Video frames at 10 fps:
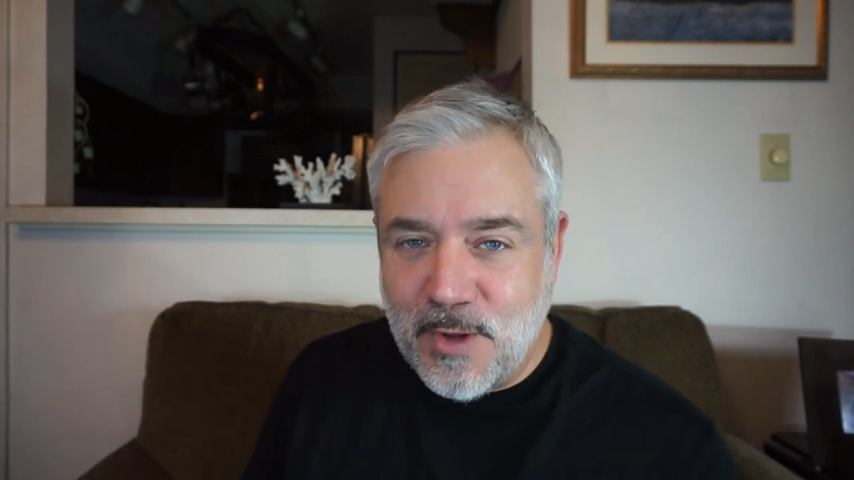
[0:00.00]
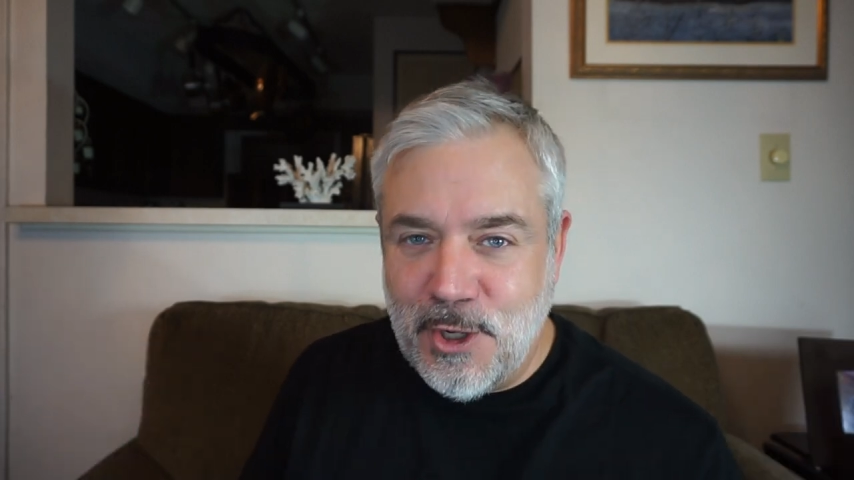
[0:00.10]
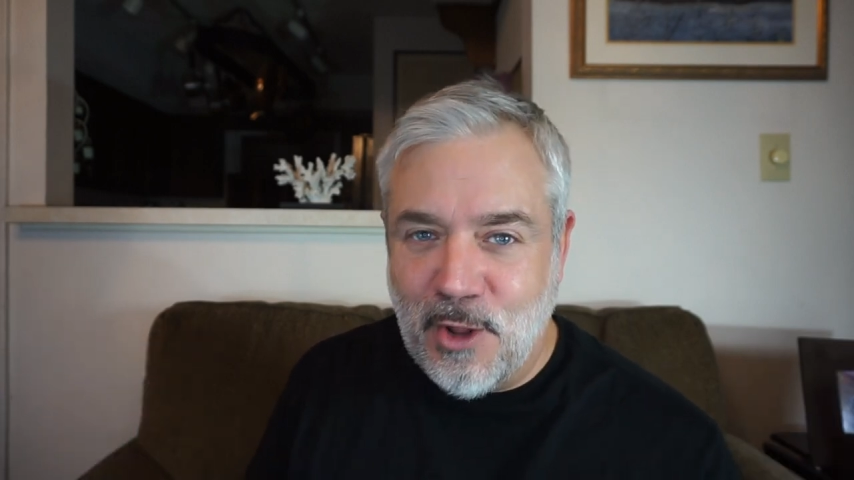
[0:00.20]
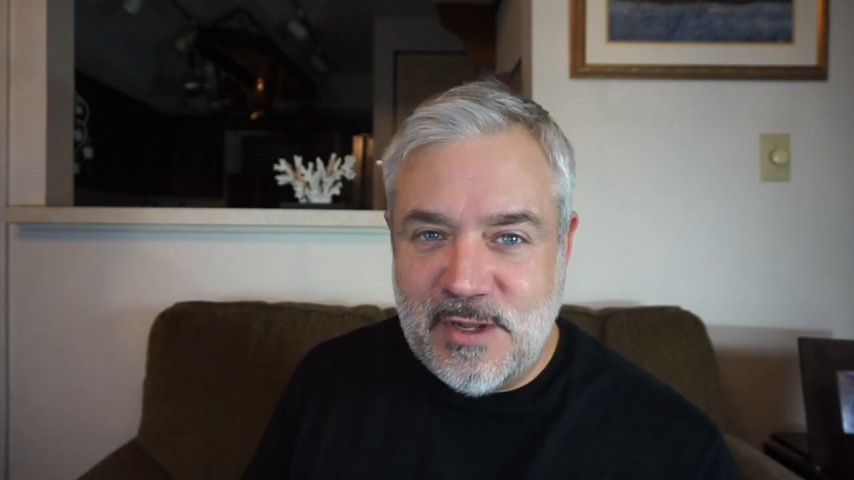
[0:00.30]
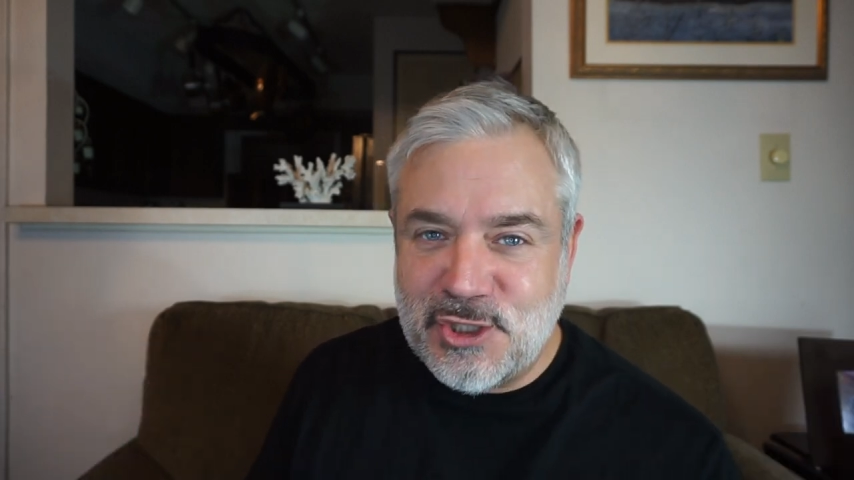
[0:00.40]

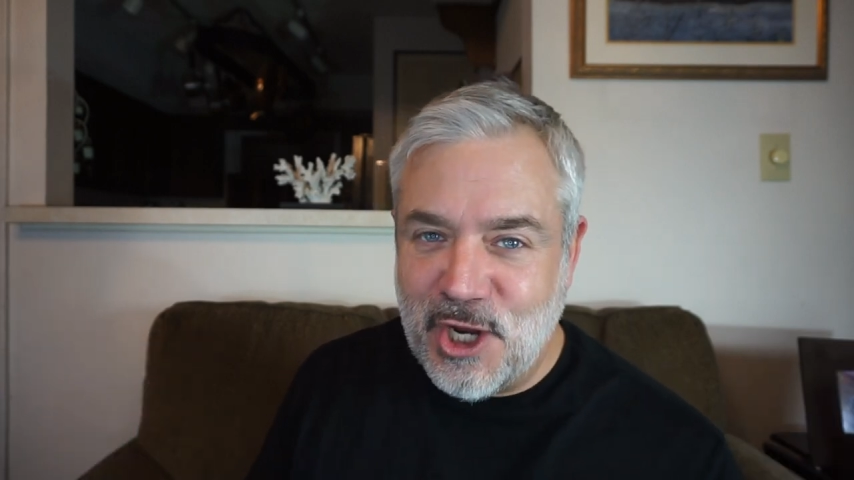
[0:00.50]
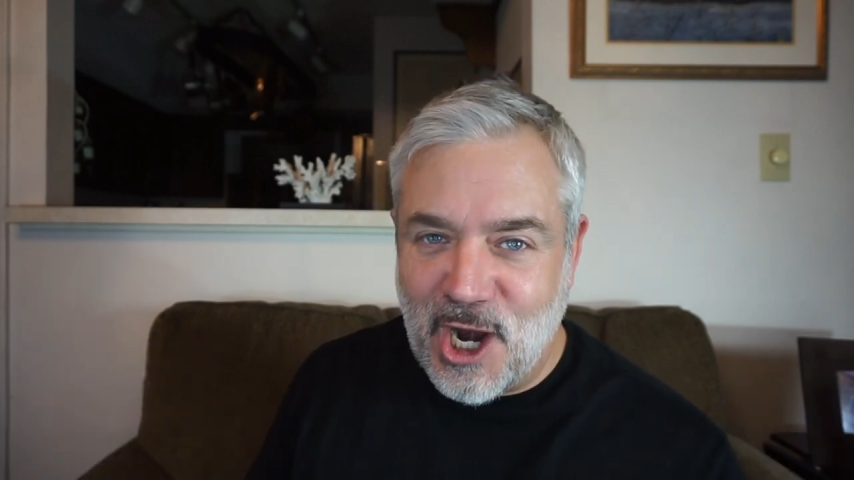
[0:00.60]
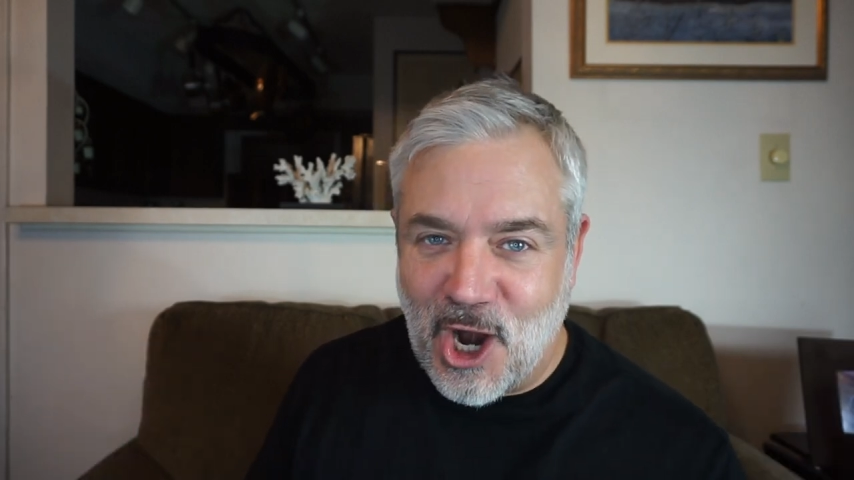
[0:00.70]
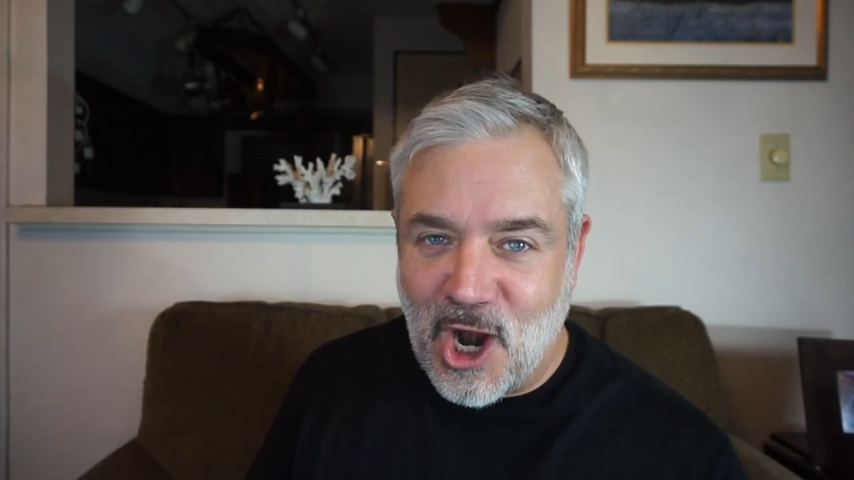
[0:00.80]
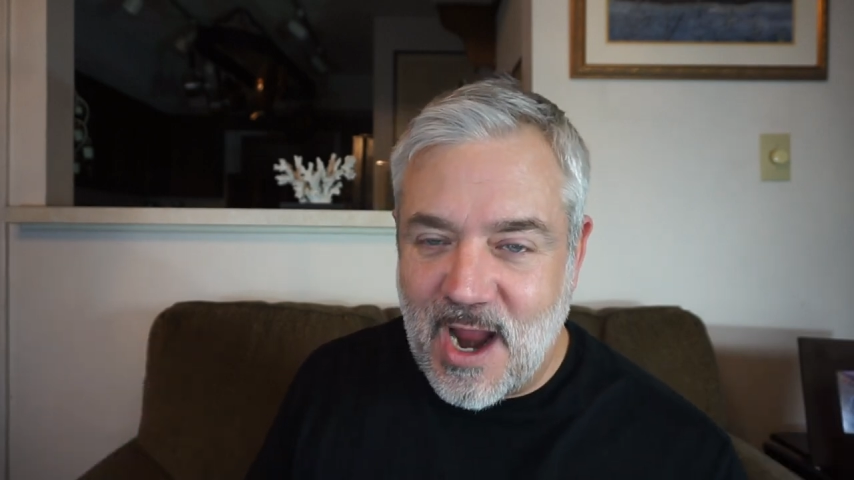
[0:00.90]
you know, this
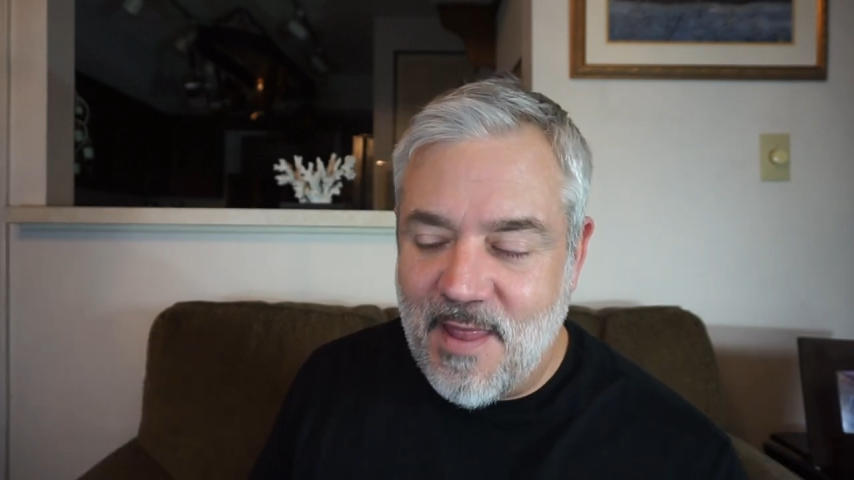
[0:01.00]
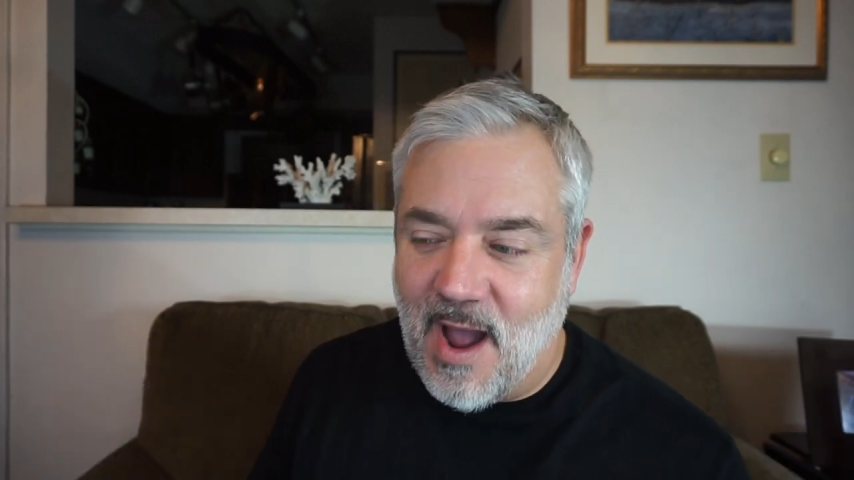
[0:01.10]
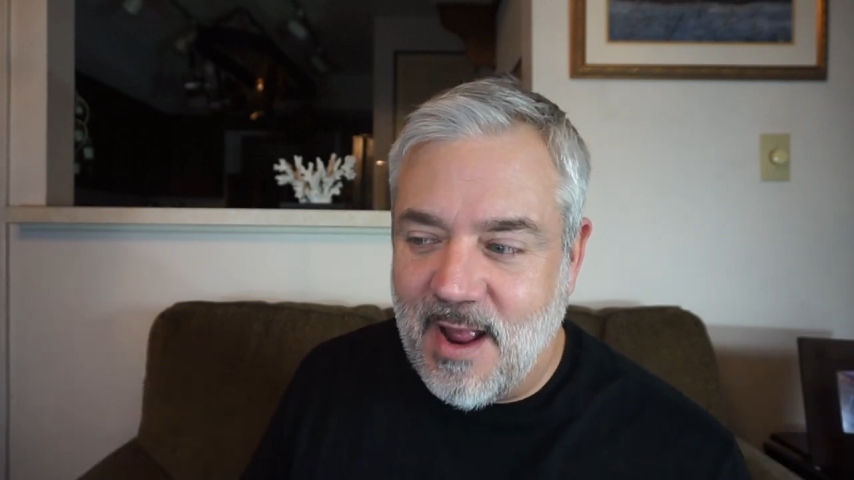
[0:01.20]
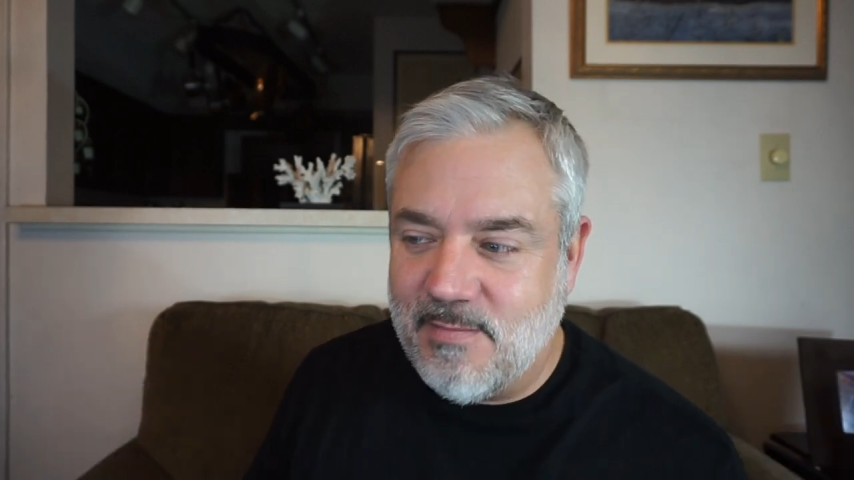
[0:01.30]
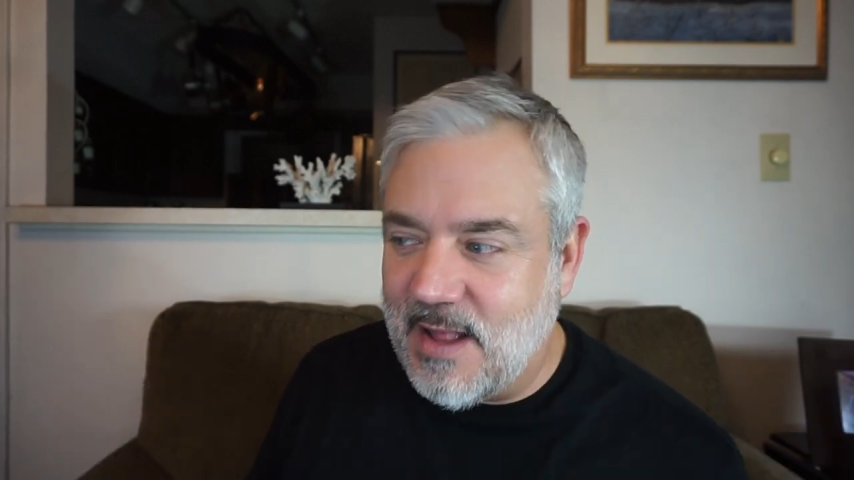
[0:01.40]
year, and
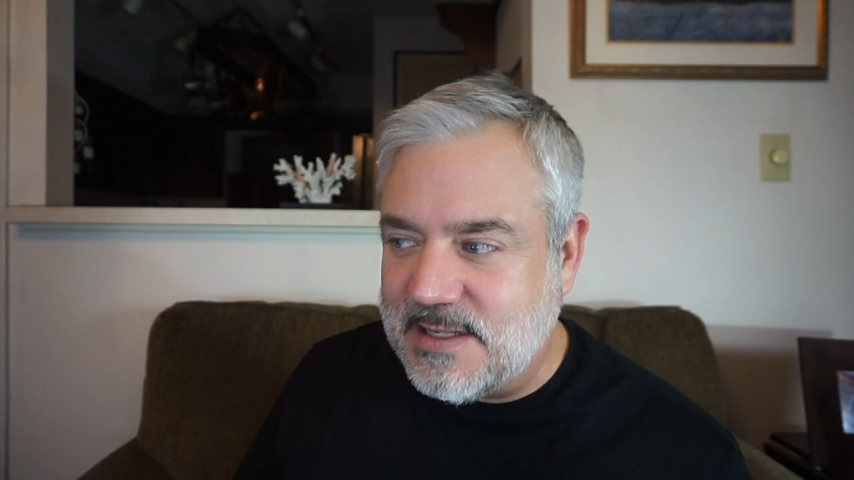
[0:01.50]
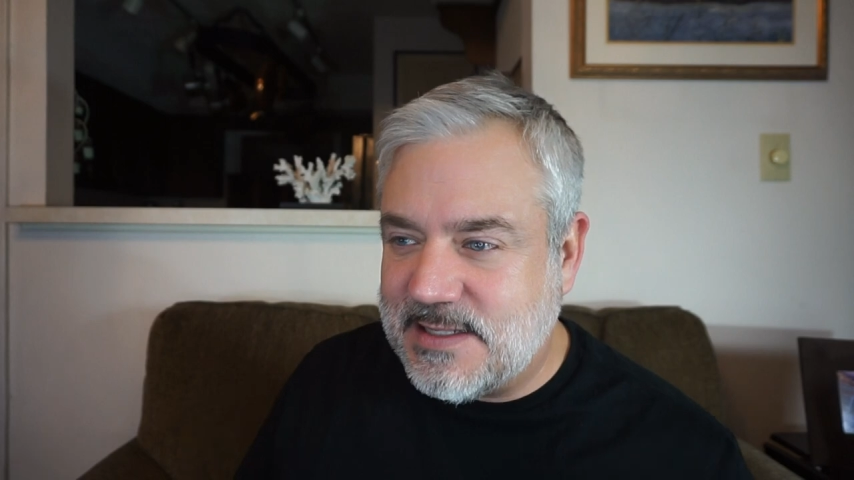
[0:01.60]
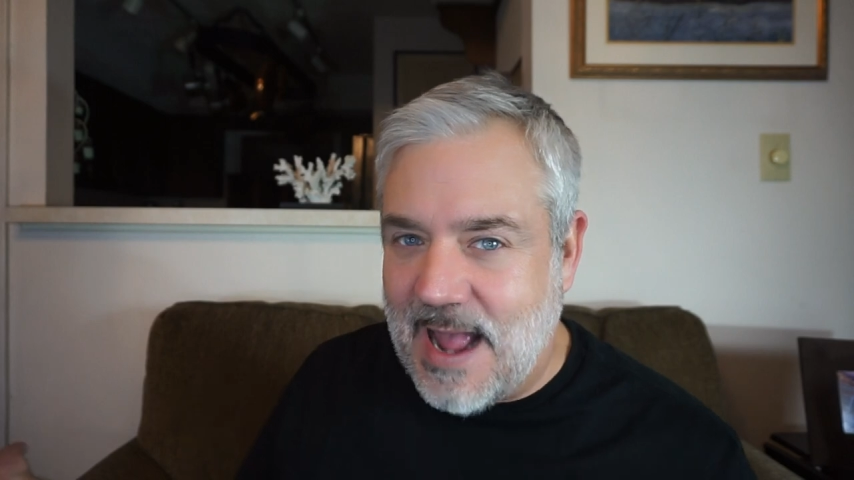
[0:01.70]
like,